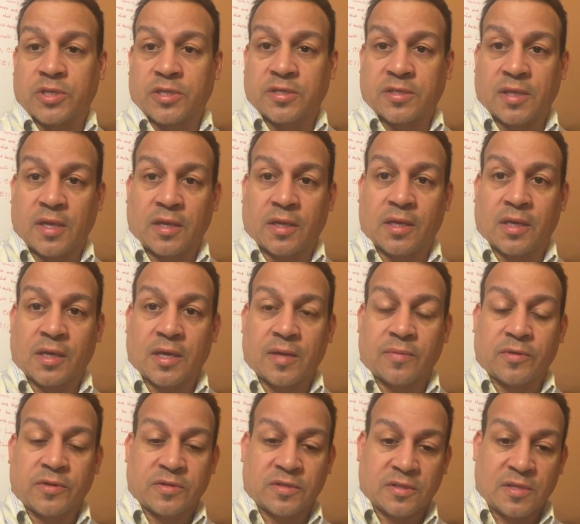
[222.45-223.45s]
just thinking
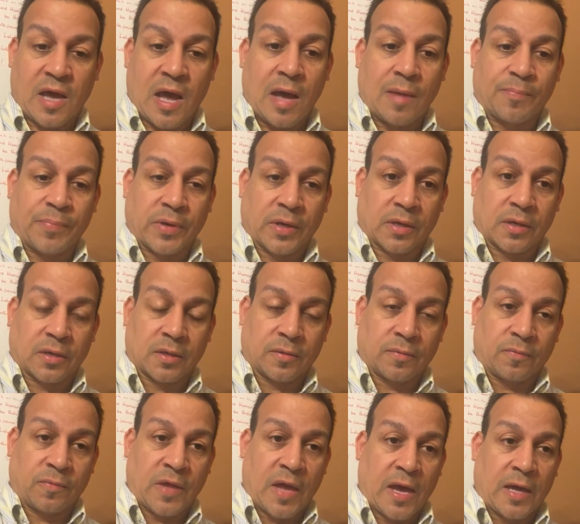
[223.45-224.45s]
on this topic
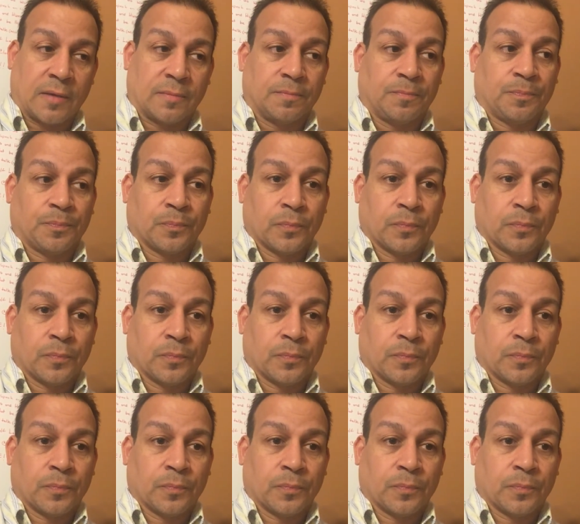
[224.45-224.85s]
that,